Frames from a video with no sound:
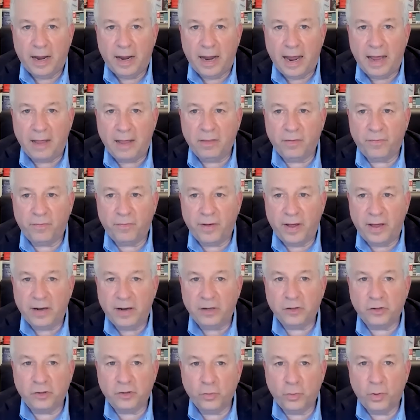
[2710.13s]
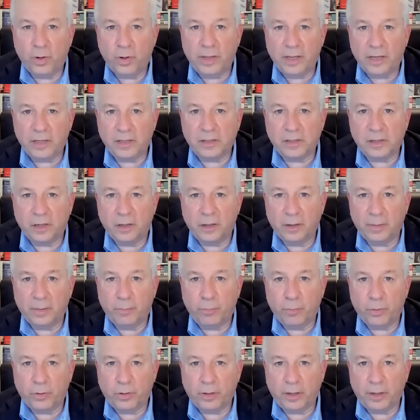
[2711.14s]
And the Fed is doing this
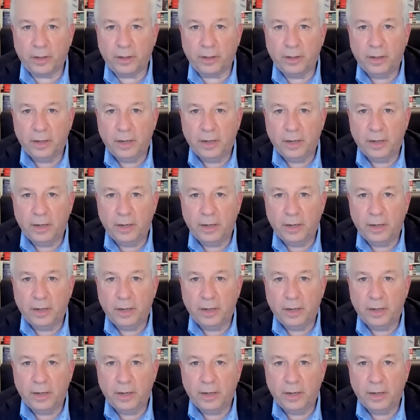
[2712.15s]
deliberately.